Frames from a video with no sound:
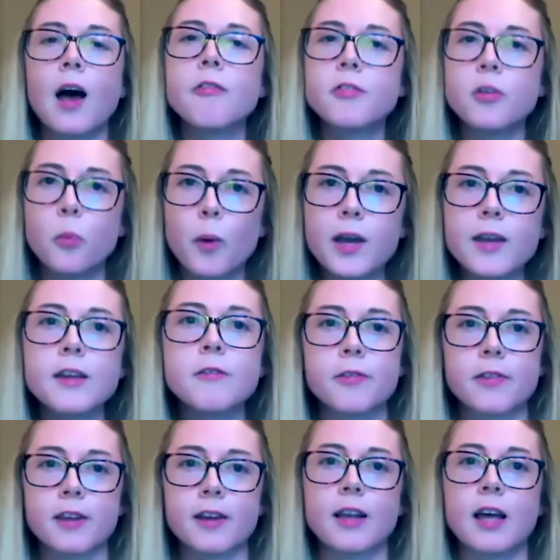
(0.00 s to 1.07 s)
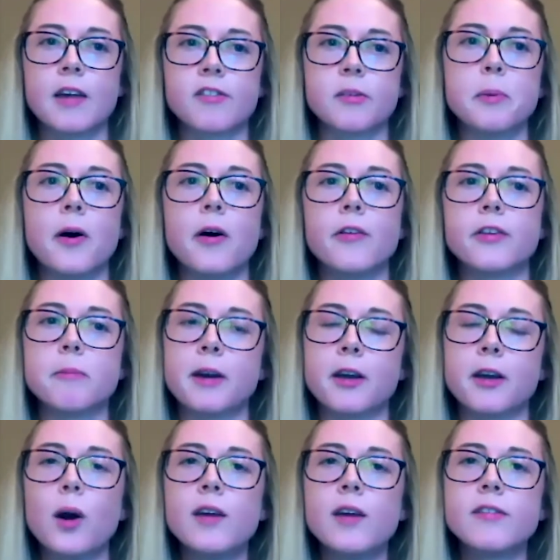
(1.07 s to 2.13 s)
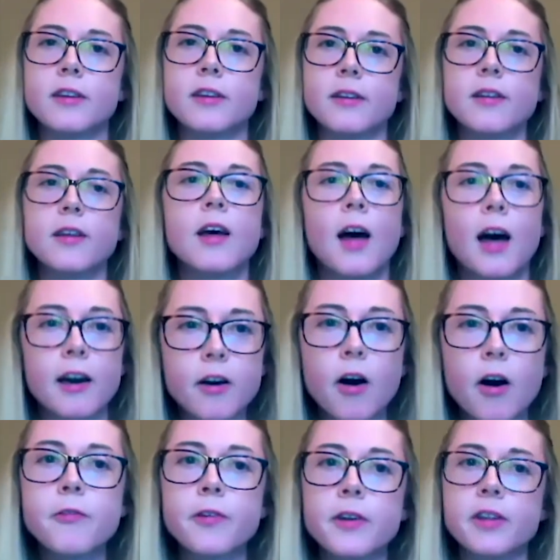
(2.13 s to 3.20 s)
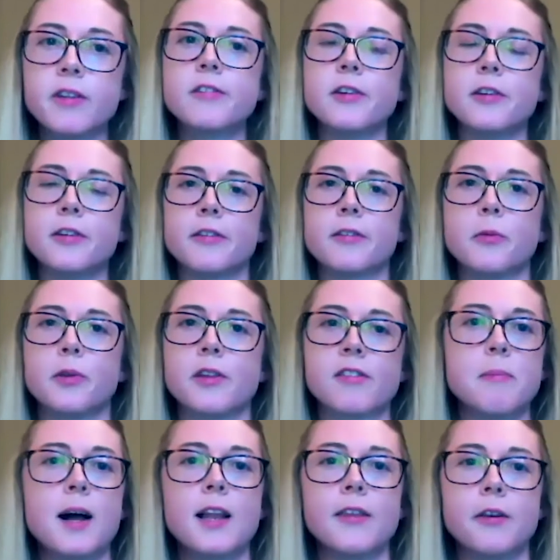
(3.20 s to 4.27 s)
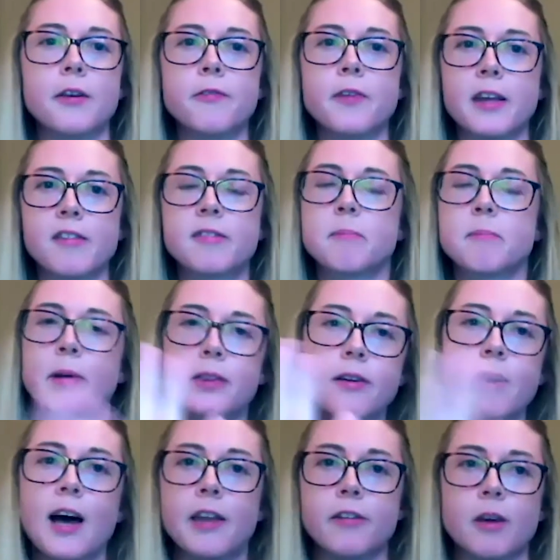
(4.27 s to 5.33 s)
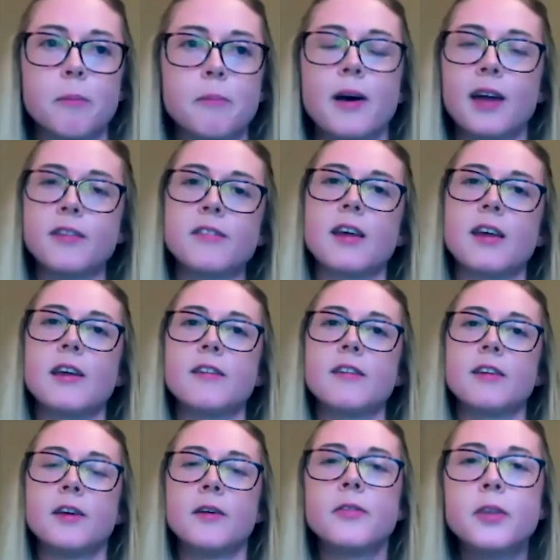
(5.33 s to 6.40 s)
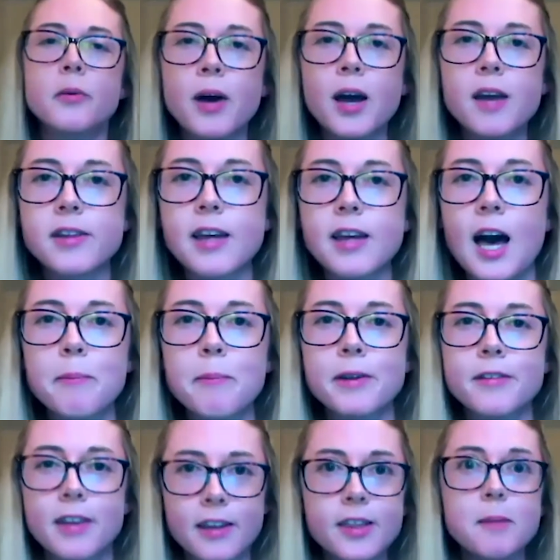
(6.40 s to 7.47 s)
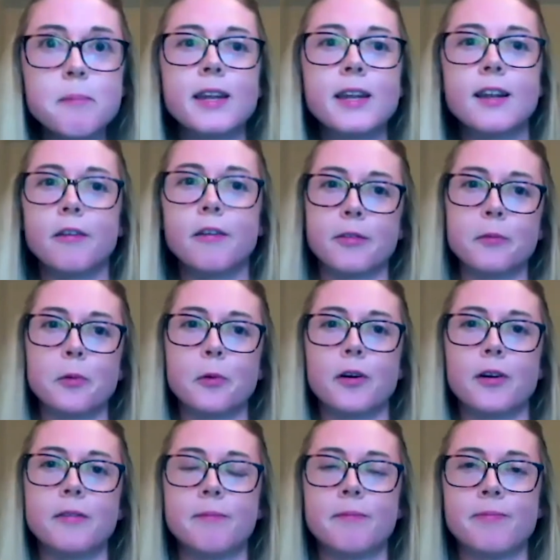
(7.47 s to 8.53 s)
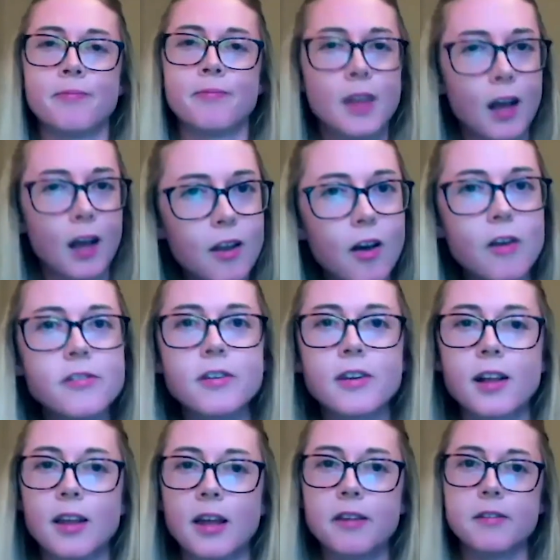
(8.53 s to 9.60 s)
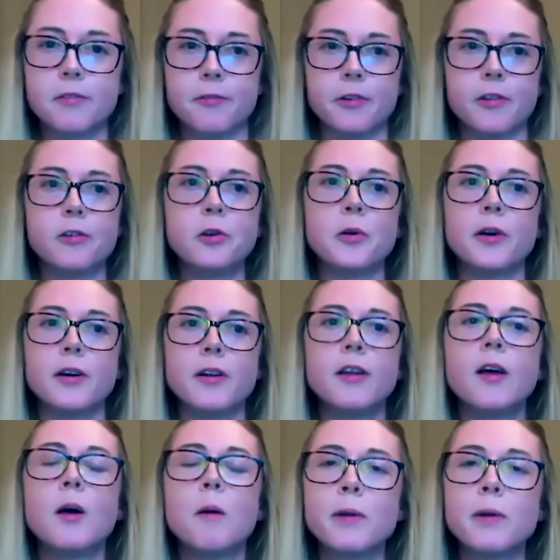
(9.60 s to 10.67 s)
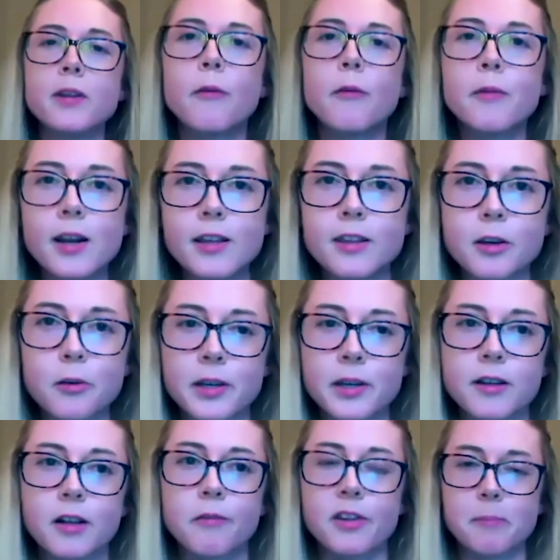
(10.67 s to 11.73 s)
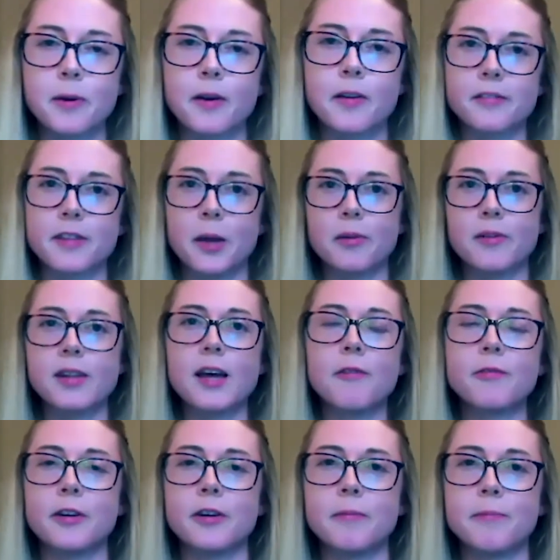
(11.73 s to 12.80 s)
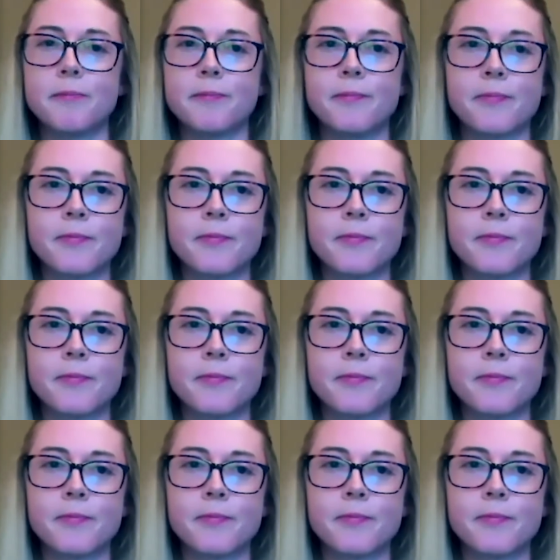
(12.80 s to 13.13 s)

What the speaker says: After waiting for the class to ponder my question, a confident student with a smile on their face put their hand up and said, "The Rising happened in the middle of the war." A logical answer for sure, but not really the critical response I was after.